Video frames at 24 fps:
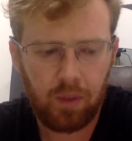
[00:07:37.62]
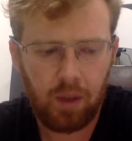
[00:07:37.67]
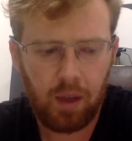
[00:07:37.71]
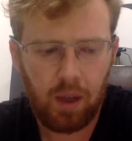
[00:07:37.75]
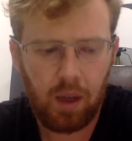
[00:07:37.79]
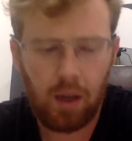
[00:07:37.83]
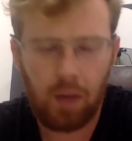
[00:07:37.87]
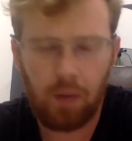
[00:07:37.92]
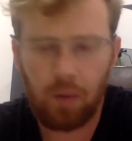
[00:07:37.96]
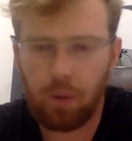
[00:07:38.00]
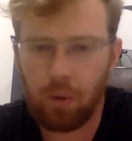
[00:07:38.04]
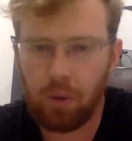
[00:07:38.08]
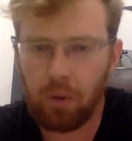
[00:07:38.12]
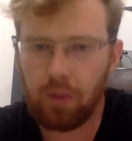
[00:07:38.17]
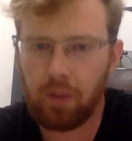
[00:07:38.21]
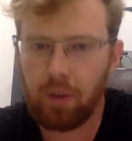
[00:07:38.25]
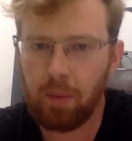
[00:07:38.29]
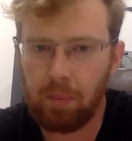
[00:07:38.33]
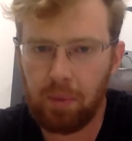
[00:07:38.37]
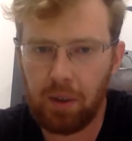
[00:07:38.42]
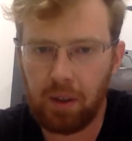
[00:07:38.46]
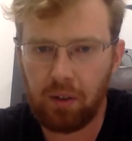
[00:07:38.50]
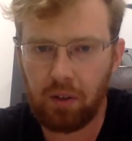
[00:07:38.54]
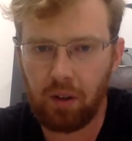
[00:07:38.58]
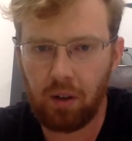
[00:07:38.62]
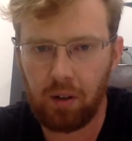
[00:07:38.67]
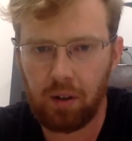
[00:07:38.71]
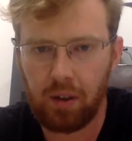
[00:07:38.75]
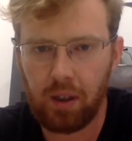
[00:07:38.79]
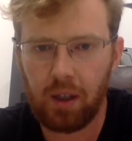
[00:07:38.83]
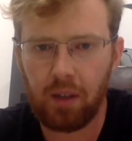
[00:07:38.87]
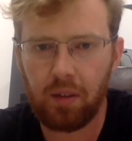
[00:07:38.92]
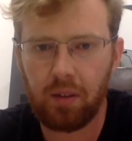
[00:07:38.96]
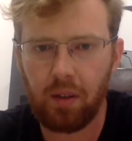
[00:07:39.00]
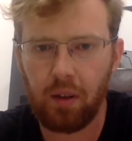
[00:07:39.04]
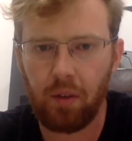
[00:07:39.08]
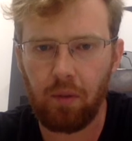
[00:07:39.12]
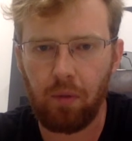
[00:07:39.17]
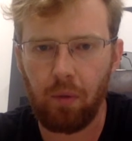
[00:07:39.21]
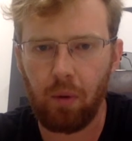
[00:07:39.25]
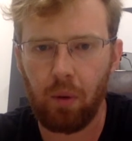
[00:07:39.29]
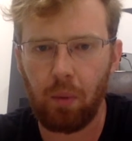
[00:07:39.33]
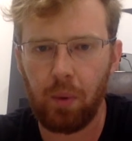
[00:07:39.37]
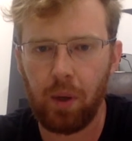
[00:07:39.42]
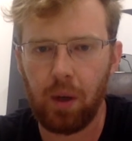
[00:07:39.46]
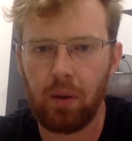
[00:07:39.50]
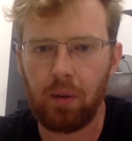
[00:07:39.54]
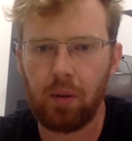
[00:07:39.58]
And of course, some things aren't tested
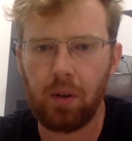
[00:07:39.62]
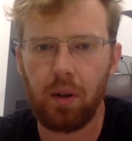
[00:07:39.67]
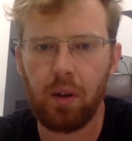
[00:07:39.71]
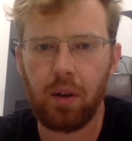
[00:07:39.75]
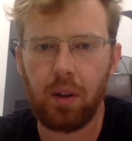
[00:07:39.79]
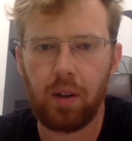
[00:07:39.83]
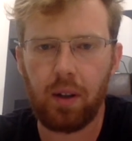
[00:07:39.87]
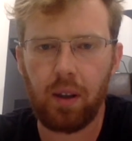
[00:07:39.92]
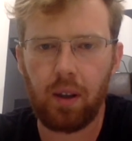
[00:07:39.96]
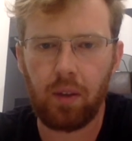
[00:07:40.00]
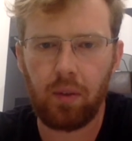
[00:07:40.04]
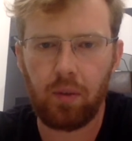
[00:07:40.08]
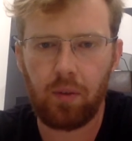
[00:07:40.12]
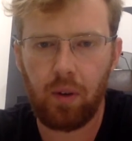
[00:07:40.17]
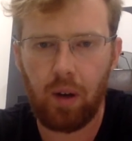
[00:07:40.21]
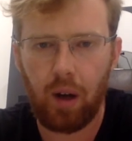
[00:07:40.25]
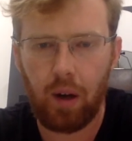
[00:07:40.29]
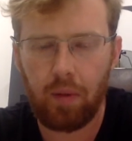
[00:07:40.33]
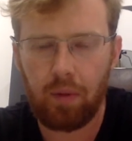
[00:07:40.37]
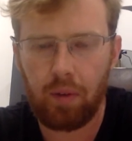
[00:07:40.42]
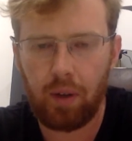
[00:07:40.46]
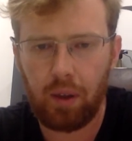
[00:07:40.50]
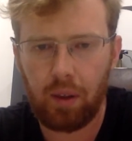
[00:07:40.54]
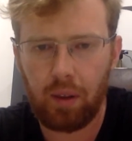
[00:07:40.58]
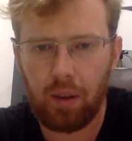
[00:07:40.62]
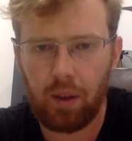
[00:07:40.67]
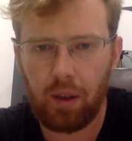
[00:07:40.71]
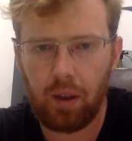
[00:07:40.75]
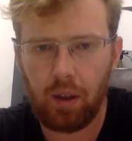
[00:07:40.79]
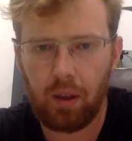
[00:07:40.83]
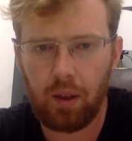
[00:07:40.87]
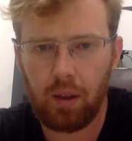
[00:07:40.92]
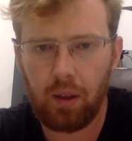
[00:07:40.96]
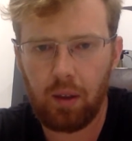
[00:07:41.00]
for. We don't know to test for everything.